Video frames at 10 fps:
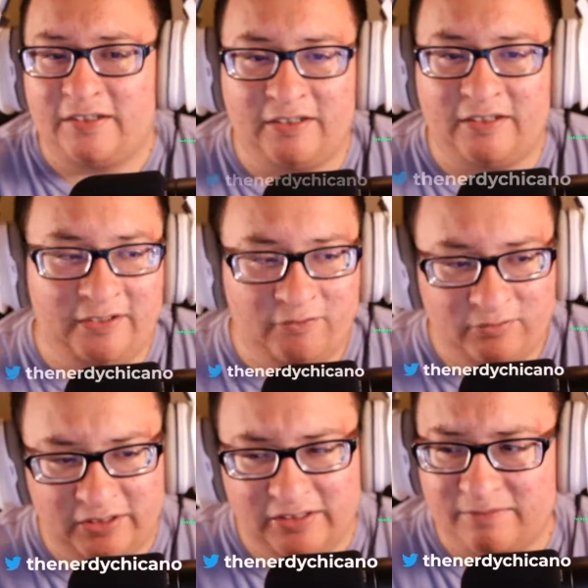I don't
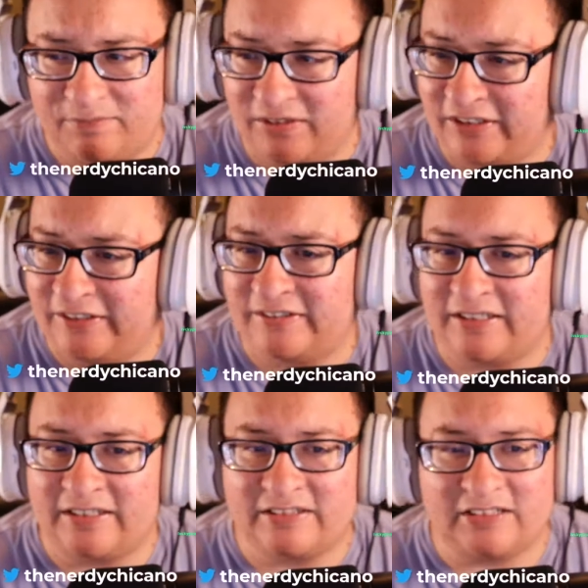think that Fellini
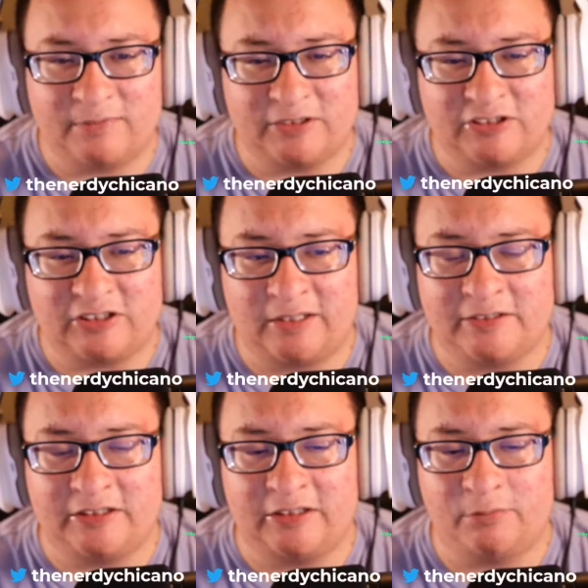takes as much time
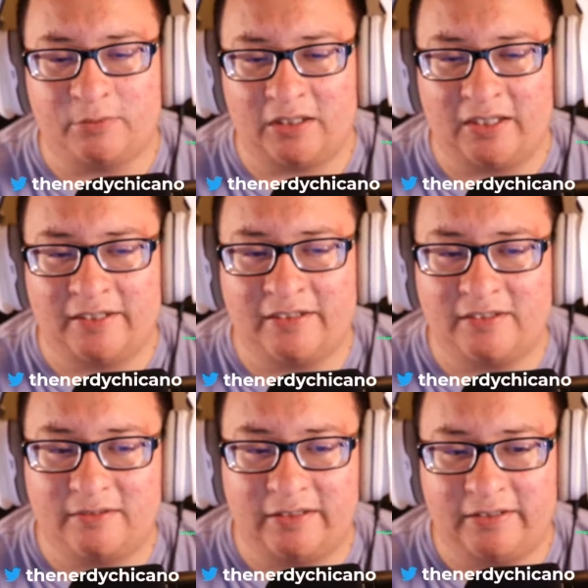as he would like,
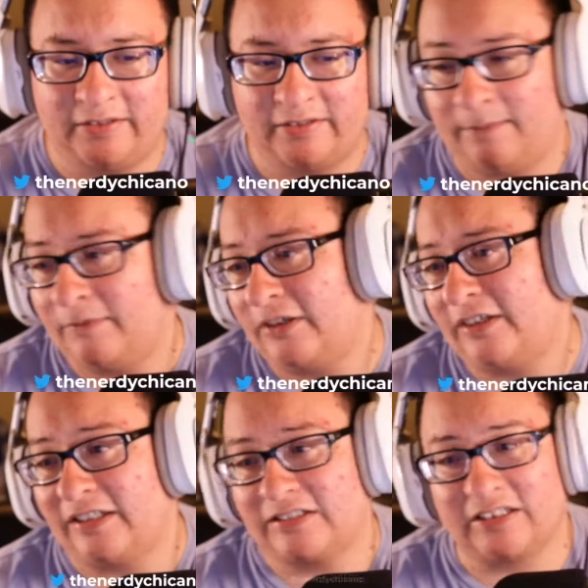and I'm gonna
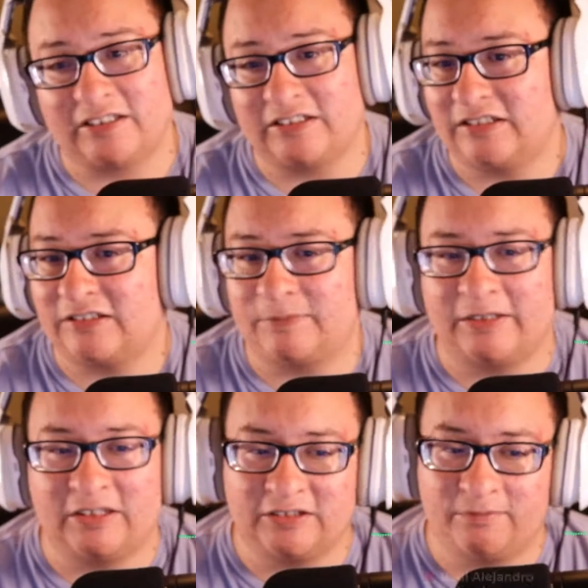guess that it's
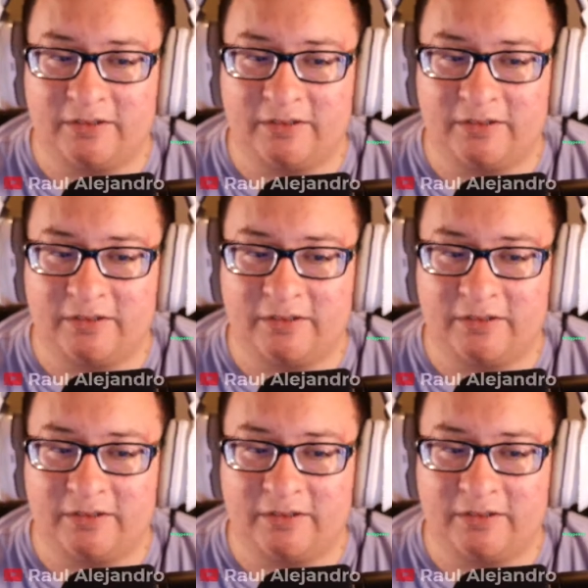because of